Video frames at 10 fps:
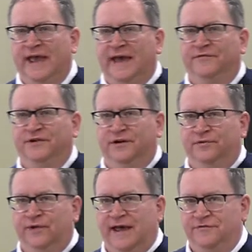We have
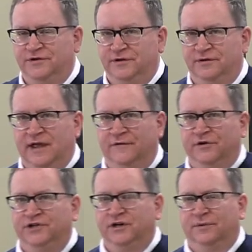to.
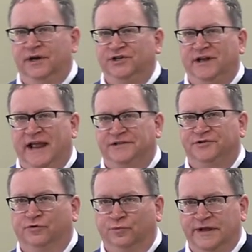Every generation has
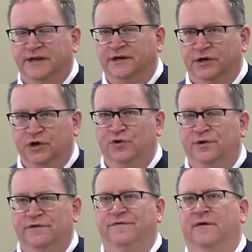to read it
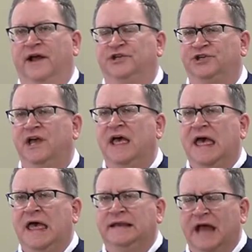anew and afresh,
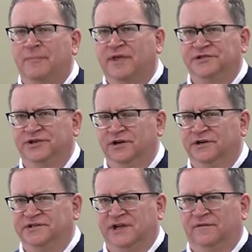not because you're
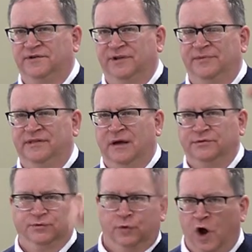going to discover something that
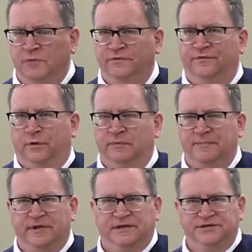was wrong before,
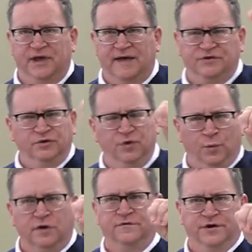but because you have to do the
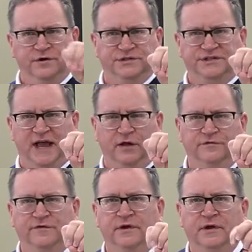work for
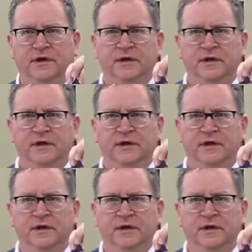yourself.